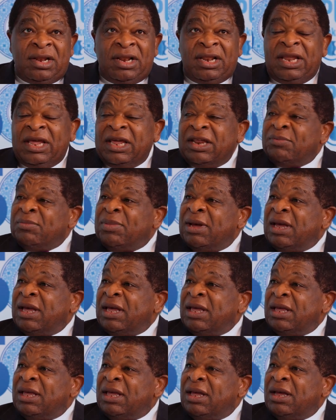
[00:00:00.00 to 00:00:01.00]
led
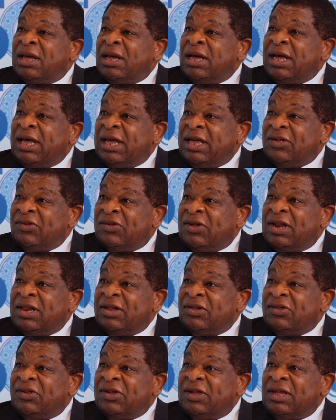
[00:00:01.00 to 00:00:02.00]
by Her
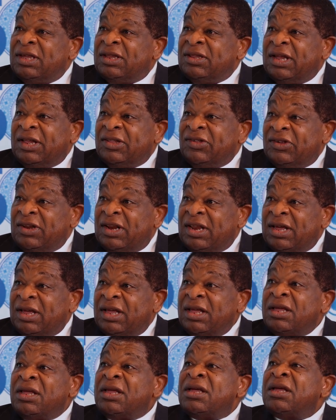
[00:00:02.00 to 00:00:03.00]
Excellency Tanzila